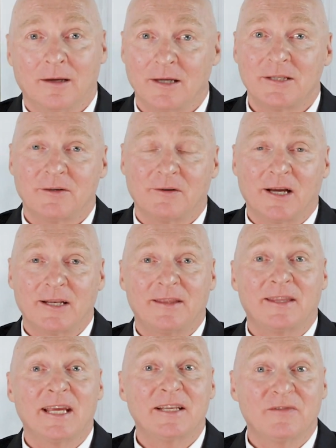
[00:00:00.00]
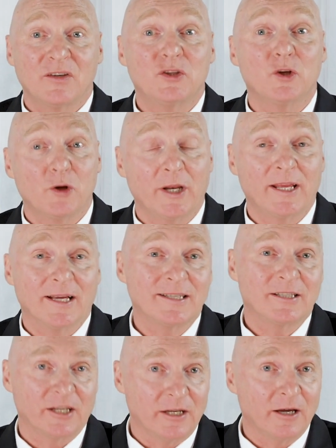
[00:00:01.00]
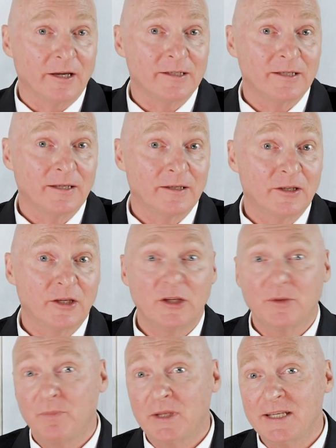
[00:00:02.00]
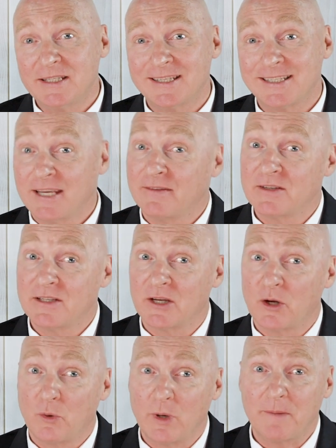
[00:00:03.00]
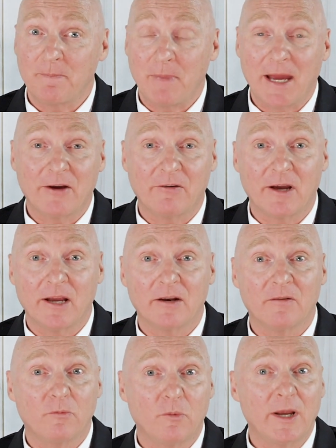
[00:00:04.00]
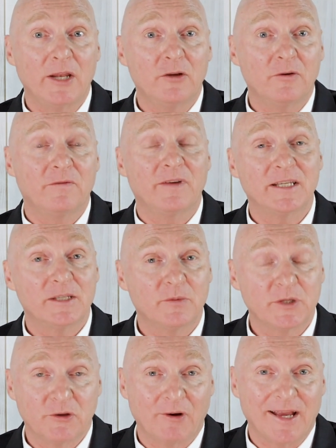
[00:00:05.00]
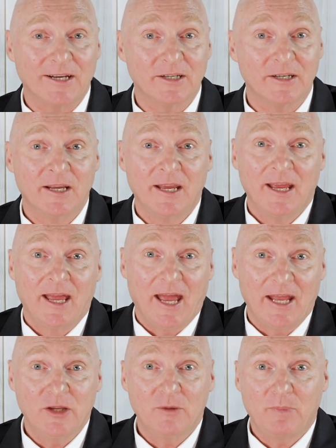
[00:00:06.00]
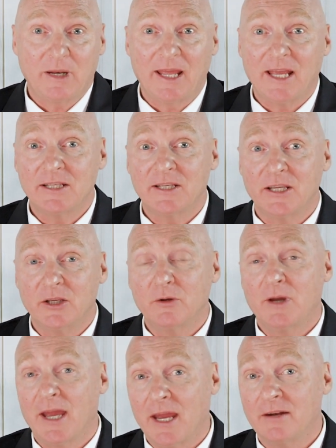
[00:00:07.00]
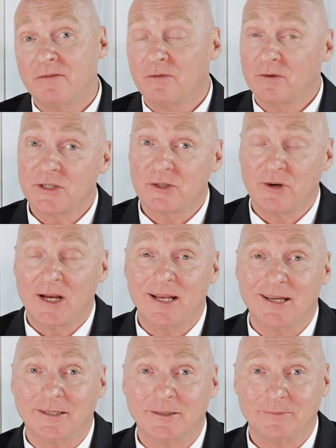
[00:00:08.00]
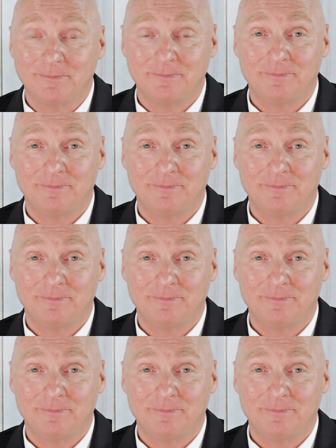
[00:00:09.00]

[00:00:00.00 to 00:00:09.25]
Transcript: Hi Sarat, thanks for joining us tonight. Can you please just give us a quick background of when your visa was granted and your plans that you had for Australia?